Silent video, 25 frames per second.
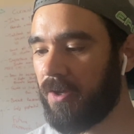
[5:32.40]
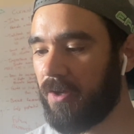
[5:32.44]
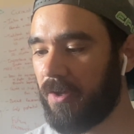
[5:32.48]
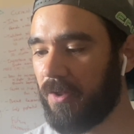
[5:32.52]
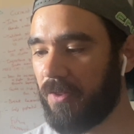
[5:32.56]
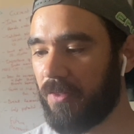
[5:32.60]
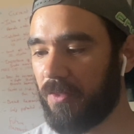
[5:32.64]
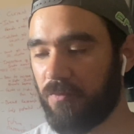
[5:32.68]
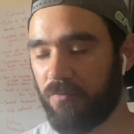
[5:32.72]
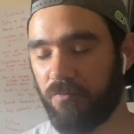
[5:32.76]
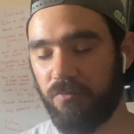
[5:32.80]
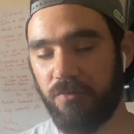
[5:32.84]

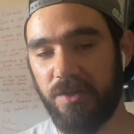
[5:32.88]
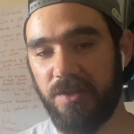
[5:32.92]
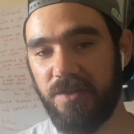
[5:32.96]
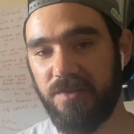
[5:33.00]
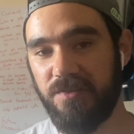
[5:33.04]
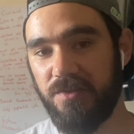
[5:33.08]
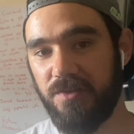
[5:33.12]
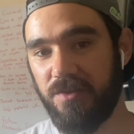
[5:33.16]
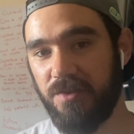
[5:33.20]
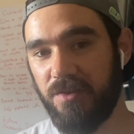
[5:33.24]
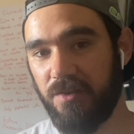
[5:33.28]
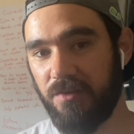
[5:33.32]
The
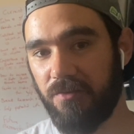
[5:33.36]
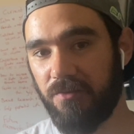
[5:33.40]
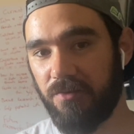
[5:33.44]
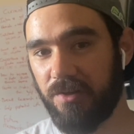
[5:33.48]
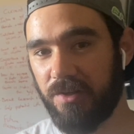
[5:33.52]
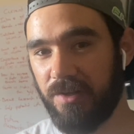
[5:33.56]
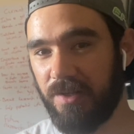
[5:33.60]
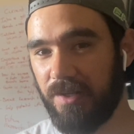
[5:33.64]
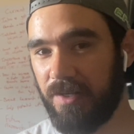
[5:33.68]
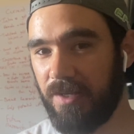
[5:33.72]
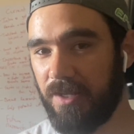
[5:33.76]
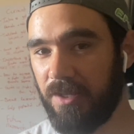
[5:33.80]
reason they're
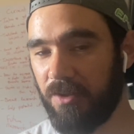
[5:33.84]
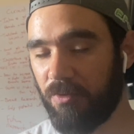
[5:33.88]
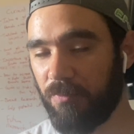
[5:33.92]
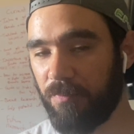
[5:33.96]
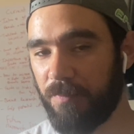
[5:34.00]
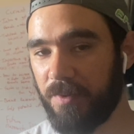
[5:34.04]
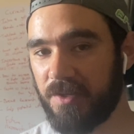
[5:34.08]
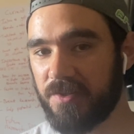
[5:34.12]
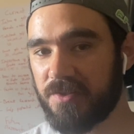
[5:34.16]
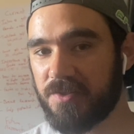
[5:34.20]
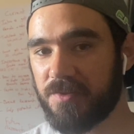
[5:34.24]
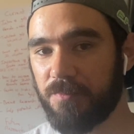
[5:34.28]
a little
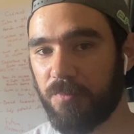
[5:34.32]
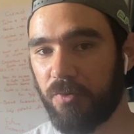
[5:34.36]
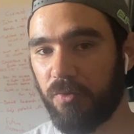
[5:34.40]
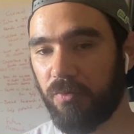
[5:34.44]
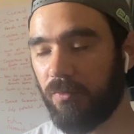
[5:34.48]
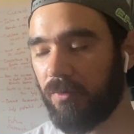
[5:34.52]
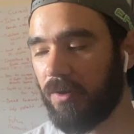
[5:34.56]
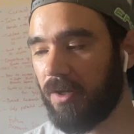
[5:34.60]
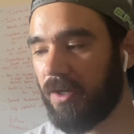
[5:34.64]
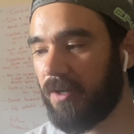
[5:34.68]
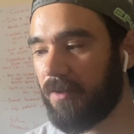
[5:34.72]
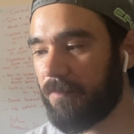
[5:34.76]
bit
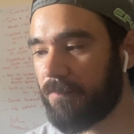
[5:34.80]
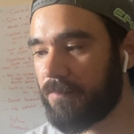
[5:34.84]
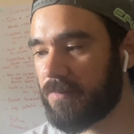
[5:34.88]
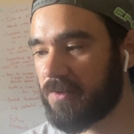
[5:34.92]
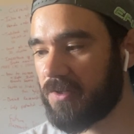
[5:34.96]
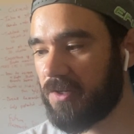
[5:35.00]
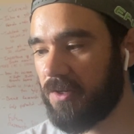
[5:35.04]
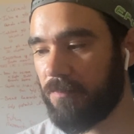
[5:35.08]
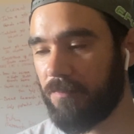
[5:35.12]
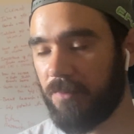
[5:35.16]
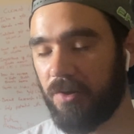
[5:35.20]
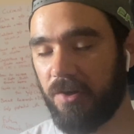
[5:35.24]
smaller,
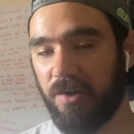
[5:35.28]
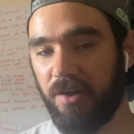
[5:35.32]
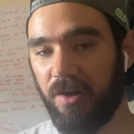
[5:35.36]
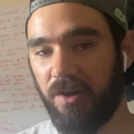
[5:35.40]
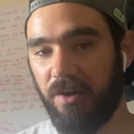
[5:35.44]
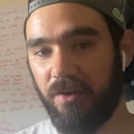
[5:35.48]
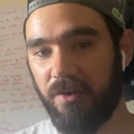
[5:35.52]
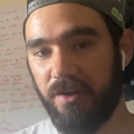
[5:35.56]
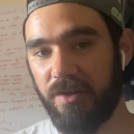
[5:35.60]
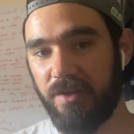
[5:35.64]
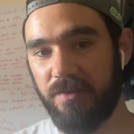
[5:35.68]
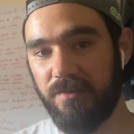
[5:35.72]
so my
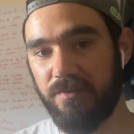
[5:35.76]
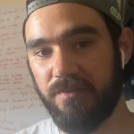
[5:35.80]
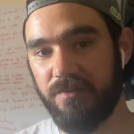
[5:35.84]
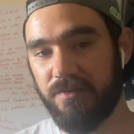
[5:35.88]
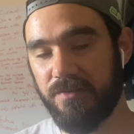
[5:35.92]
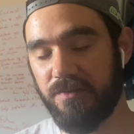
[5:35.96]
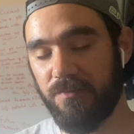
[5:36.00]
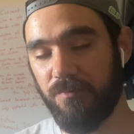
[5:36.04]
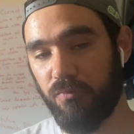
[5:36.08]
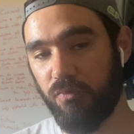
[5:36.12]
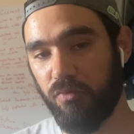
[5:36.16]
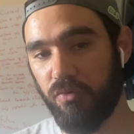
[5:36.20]

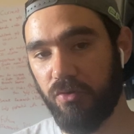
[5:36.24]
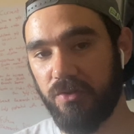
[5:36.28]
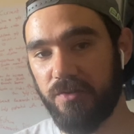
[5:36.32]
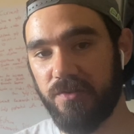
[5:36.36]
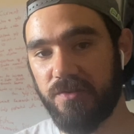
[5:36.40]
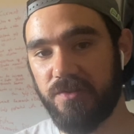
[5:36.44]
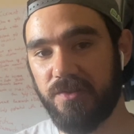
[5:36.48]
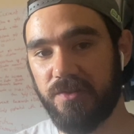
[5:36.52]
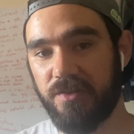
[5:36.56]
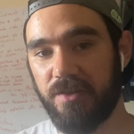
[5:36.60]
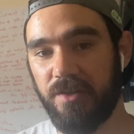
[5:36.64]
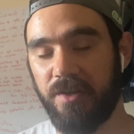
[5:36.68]
irons and
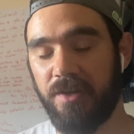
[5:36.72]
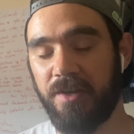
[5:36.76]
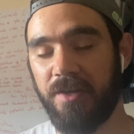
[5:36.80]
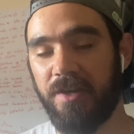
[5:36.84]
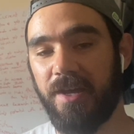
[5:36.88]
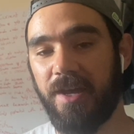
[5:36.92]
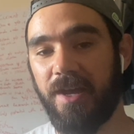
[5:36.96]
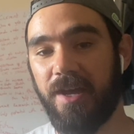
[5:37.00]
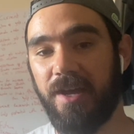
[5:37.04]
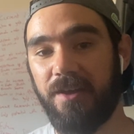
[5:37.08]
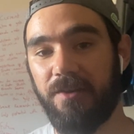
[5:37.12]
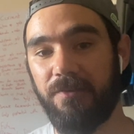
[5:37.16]
woods
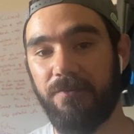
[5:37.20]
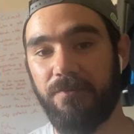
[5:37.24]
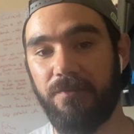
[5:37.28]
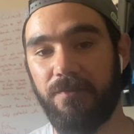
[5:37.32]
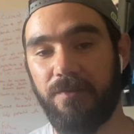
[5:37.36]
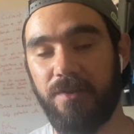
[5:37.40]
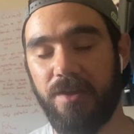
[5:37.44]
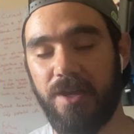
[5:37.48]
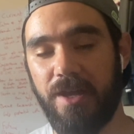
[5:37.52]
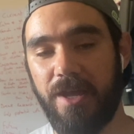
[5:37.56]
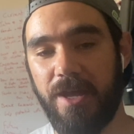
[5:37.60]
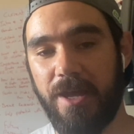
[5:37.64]
have
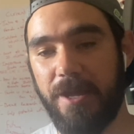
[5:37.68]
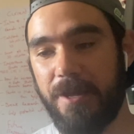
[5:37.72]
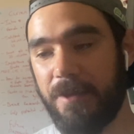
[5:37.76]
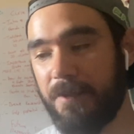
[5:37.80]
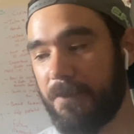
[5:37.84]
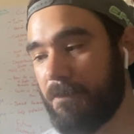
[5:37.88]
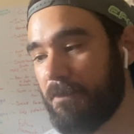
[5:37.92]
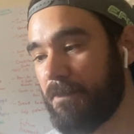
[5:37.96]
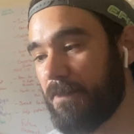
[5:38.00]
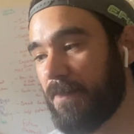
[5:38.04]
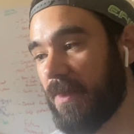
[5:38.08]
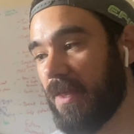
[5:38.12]

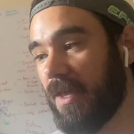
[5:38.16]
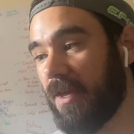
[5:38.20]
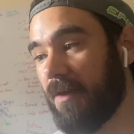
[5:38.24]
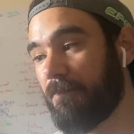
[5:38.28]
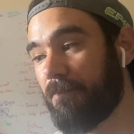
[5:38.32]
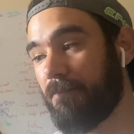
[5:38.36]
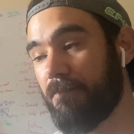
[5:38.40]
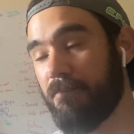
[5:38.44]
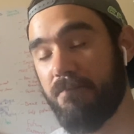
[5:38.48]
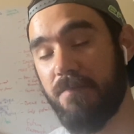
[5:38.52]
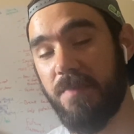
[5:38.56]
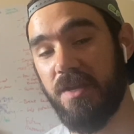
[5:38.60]

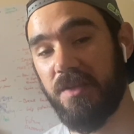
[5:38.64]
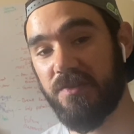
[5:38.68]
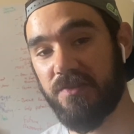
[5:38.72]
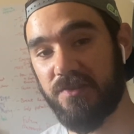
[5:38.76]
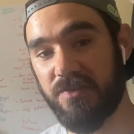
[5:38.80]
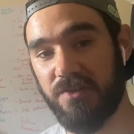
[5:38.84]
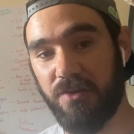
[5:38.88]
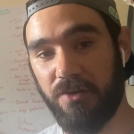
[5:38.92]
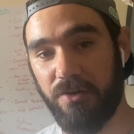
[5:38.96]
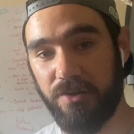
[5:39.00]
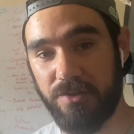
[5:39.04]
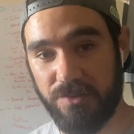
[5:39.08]

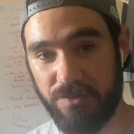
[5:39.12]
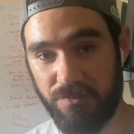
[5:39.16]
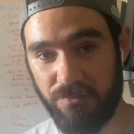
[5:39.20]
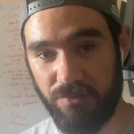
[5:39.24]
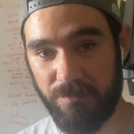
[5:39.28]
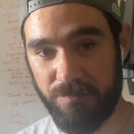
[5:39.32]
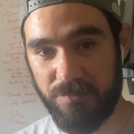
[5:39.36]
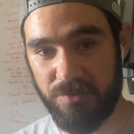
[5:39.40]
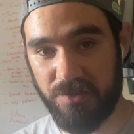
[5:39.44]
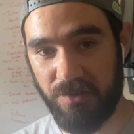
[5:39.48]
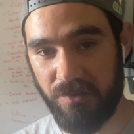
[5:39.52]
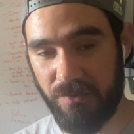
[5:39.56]
mid-size
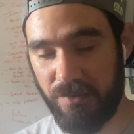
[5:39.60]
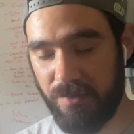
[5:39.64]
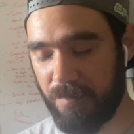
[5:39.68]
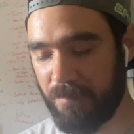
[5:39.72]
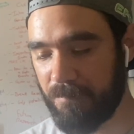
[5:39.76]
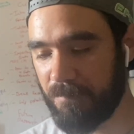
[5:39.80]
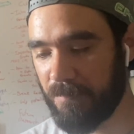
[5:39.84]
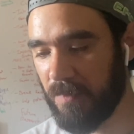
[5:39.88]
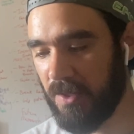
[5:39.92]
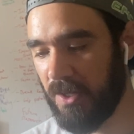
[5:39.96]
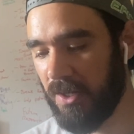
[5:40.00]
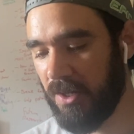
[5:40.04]
grips on
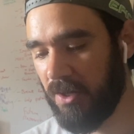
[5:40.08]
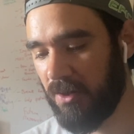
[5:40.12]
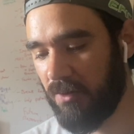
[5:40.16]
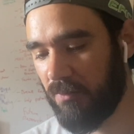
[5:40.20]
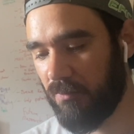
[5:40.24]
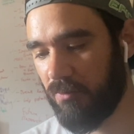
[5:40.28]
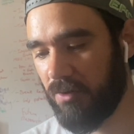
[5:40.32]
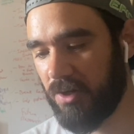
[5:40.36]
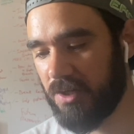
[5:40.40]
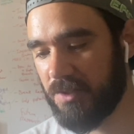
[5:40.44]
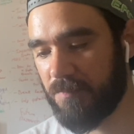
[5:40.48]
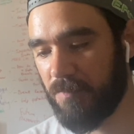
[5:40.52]
them,
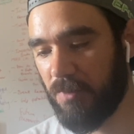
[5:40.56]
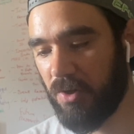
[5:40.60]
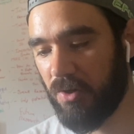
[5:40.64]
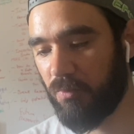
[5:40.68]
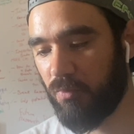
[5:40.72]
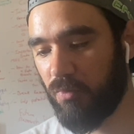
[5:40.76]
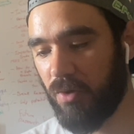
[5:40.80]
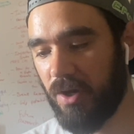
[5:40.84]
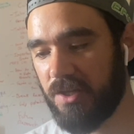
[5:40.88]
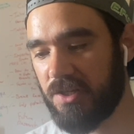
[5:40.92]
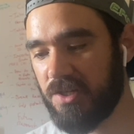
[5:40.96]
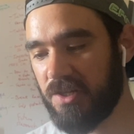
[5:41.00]
whereas my
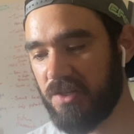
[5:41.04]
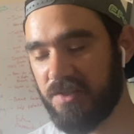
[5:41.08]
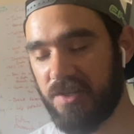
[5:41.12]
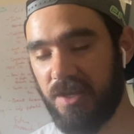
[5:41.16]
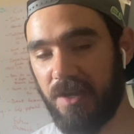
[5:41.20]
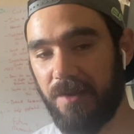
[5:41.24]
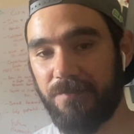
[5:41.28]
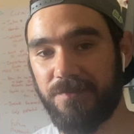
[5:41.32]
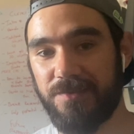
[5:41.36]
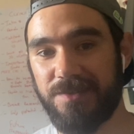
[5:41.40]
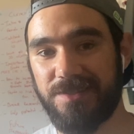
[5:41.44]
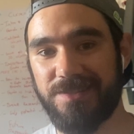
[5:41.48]
wedges
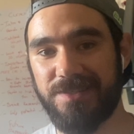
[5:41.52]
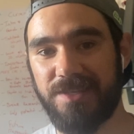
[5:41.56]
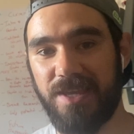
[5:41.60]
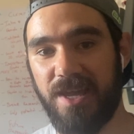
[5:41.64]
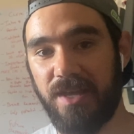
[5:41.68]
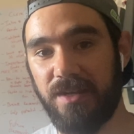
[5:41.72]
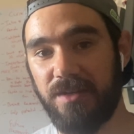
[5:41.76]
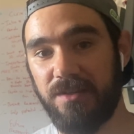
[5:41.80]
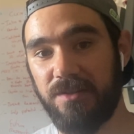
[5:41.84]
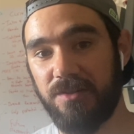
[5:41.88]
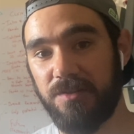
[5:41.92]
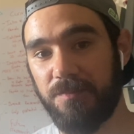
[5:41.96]
have
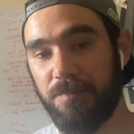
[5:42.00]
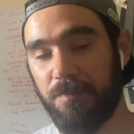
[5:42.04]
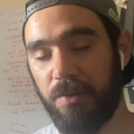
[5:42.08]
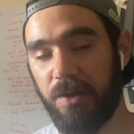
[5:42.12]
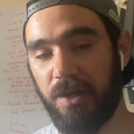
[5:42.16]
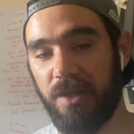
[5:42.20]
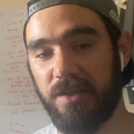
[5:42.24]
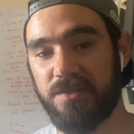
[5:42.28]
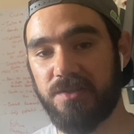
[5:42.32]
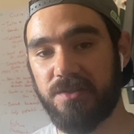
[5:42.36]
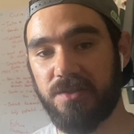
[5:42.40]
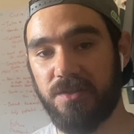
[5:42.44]
standard
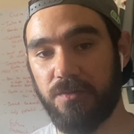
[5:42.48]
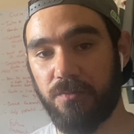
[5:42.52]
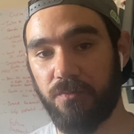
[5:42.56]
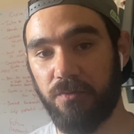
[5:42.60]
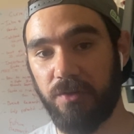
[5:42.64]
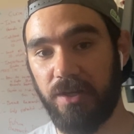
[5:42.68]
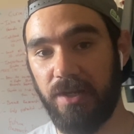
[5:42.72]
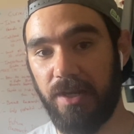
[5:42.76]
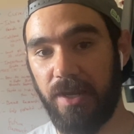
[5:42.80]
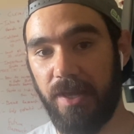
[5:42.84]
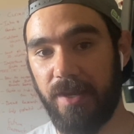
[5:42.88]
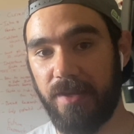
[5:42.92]

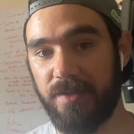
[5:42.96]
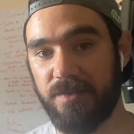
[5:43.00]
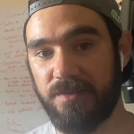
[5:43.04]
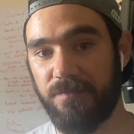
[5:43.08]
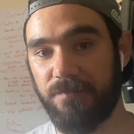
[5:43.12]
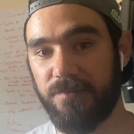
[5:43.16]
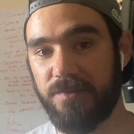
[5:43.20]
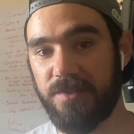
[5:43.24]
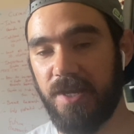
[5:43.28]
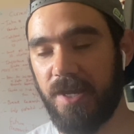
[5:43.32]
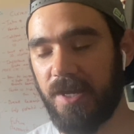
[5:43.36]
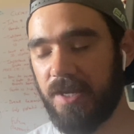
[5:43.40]
+3 layers
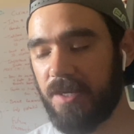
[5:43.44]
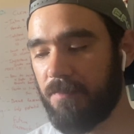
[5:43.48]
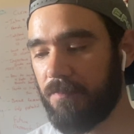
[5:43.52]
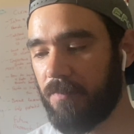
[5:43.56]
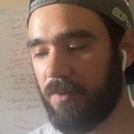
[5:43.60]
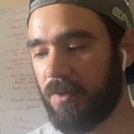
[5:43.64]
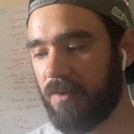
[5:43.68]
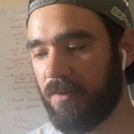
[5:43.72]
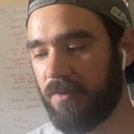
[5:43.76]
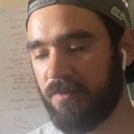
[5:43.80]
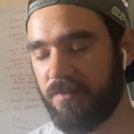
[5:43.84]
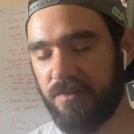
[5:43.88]
of tape.
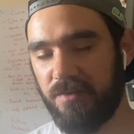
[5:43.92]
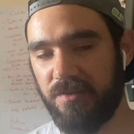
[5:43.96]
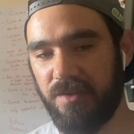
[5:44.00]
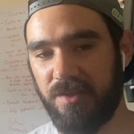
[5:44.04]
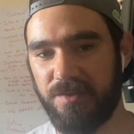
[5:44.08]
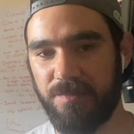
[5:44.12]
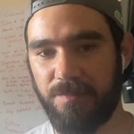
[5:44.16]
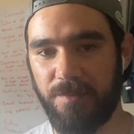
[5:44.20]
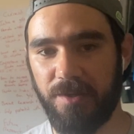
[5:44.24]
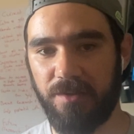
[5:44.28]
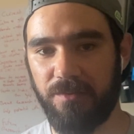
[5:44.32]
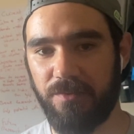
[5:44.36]
So
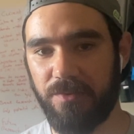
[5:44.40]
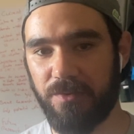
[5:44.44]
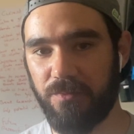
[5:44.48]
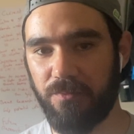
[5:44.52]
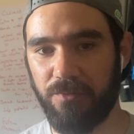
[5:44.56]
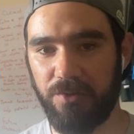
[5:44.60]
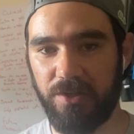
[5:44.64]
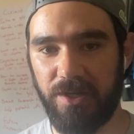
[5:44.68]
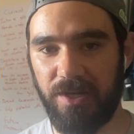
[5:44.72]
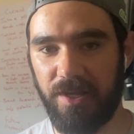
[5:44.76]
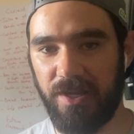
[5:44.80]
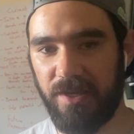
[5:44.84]
there's about
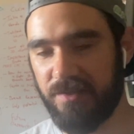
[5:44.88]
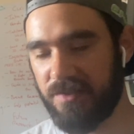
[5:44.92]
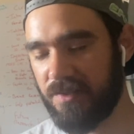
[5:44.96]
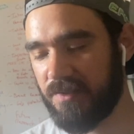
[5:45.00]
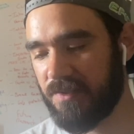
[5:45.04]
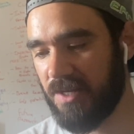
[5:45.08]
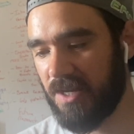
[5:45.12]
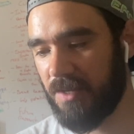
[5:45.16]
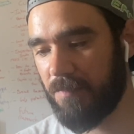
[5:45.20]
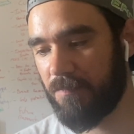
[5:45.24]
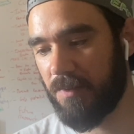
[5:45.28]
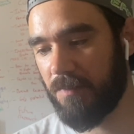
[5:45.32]
3 layers of
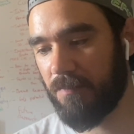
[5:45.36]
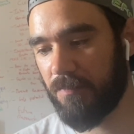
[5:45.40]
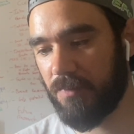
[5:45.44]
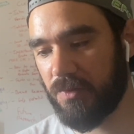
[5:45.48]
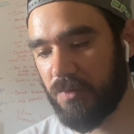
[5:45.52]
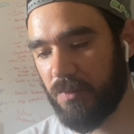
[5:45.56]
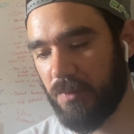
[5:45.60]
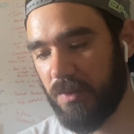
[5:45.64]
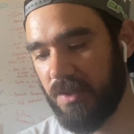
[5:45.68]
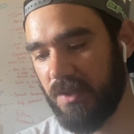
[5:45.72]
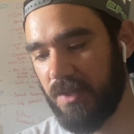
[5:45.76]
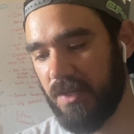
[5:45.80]
tape in
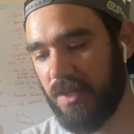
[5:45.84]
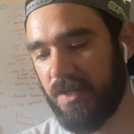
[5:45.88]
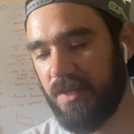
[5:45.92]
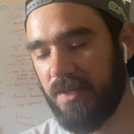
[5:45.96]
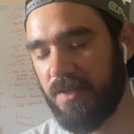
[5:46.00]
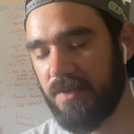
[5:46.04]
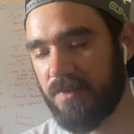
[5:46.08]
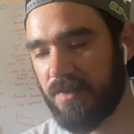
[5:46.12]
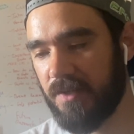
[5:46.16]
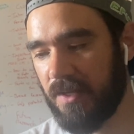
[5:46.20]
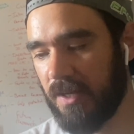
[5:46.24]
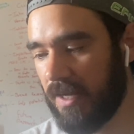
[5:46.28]
between
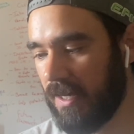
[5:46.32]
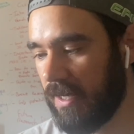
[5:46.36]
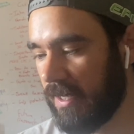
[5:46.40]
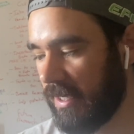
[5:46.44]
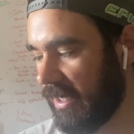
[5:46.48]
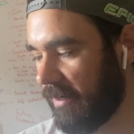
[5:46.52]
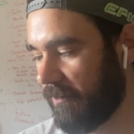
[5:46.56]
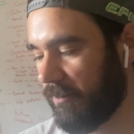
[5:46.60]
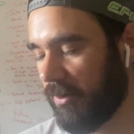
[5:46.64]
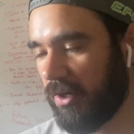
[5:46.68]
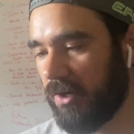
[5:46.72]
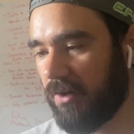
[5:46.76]
these
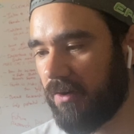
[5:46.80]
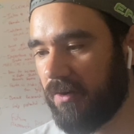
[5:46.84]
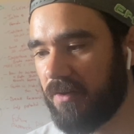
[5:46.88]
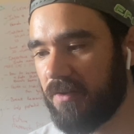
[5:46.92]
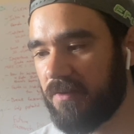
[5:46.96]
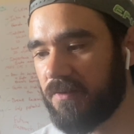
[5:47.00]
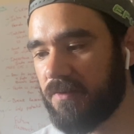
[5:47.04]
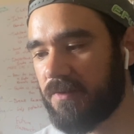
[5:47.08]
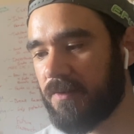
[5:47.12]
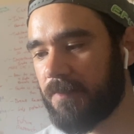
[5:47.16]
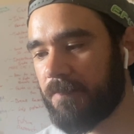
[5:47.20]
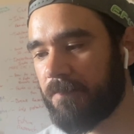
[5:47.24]
and my
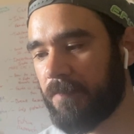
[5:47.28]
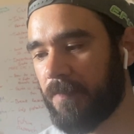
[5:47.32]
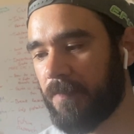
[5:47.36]
irons.